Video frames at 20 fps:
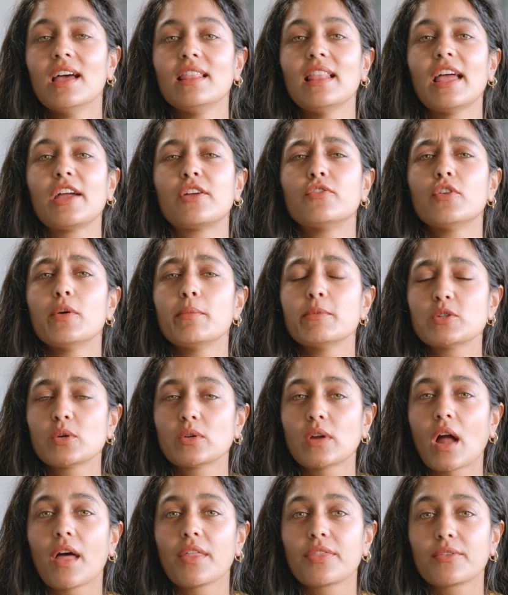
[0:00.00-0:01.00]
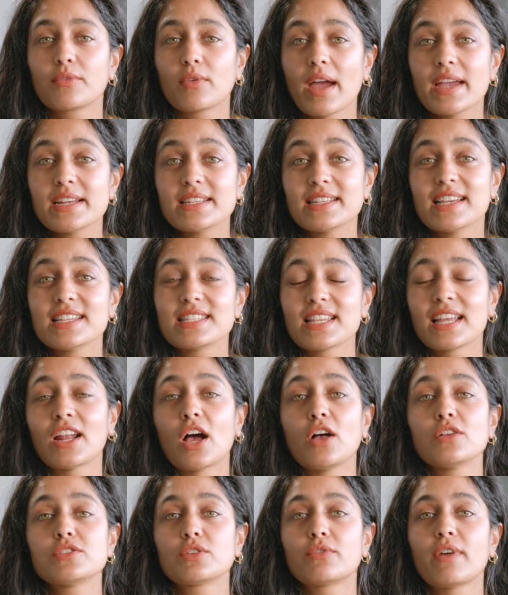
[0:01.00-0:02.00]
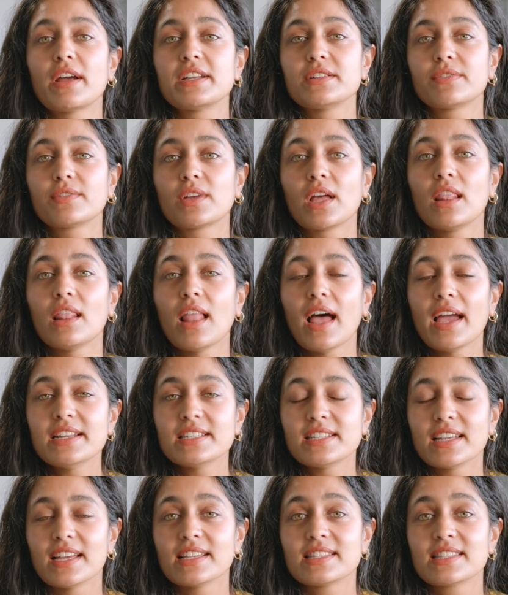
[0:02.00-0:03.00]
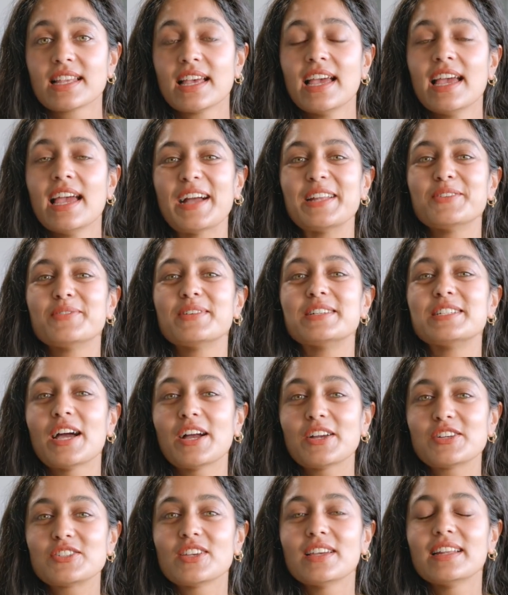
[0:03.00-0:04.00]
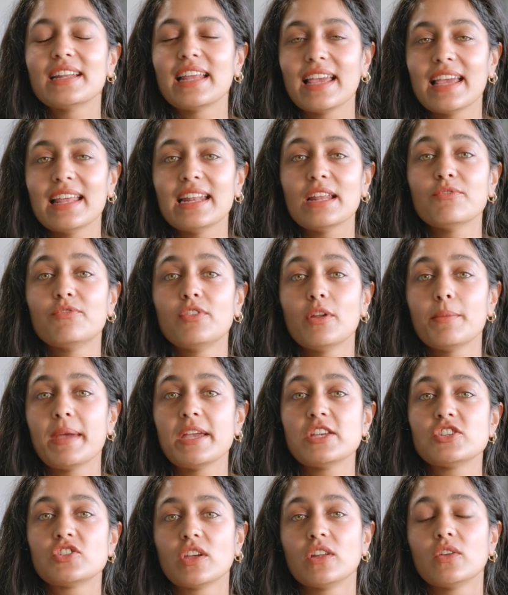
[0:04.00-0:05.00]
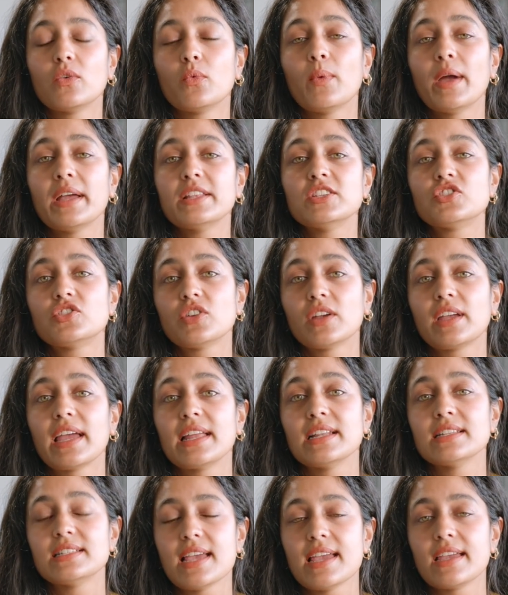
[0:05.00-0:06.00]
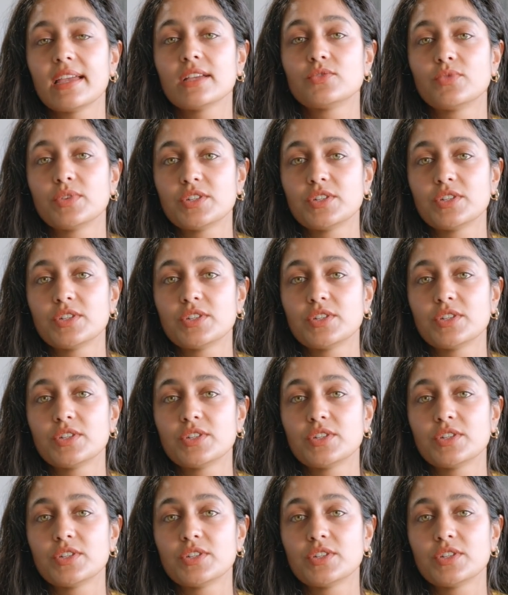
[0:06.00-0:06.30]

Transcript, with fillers: like rheumatoid arthritis and ulcerative colitis, find a reduction in inflammation when sugar intake is